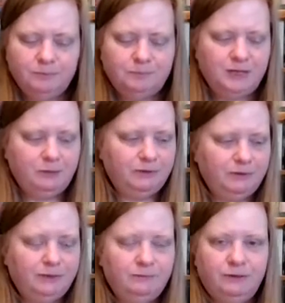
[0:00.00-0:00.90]
people
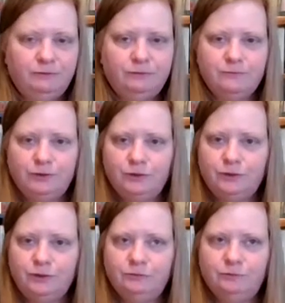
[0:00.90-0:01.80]
that have never even
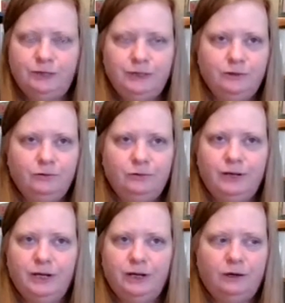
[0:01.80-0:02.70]
heard of Eden
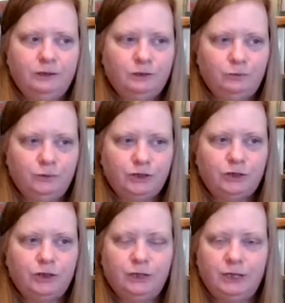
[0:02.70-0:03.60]
Gray call it the wish card.